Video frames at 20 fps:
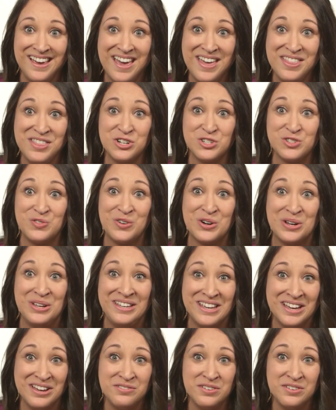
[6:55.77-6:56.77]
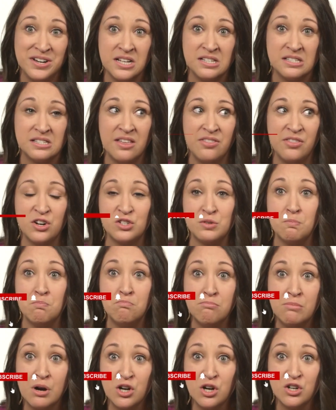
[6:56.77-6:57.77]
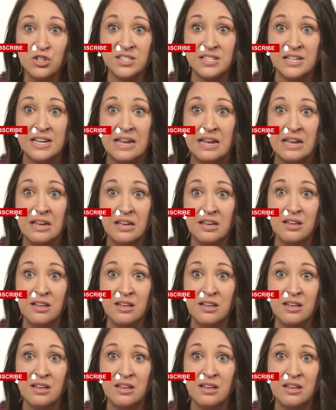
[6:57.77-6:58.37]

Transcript: and there's forgiveness and there's mercy